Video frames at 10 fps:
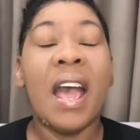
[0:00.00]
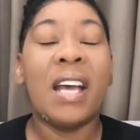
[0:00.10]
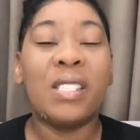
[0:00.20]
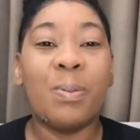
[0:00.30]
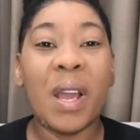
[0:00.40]

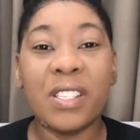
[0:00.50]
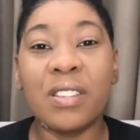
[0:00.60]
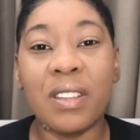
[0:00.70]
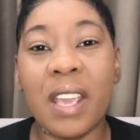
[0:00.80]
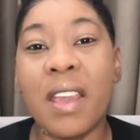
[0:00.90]

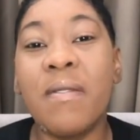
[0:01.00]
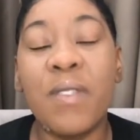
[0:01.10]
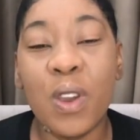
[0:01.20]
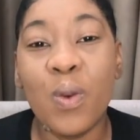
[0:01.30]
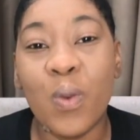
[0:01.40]
especially
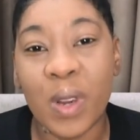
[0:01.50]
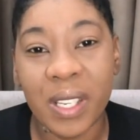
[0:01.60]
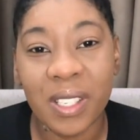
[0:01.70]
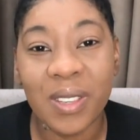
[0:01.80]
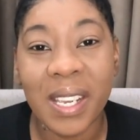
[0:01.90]
if you
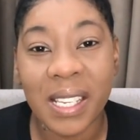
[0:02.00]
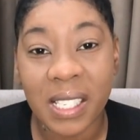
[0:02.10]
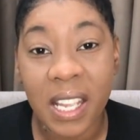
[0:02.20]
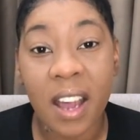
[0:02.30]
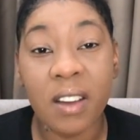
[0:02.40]
want to get
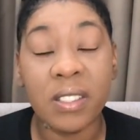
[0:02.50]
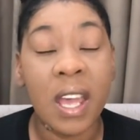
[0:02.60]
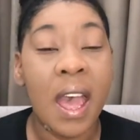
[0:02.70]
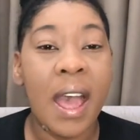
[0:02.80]
sales,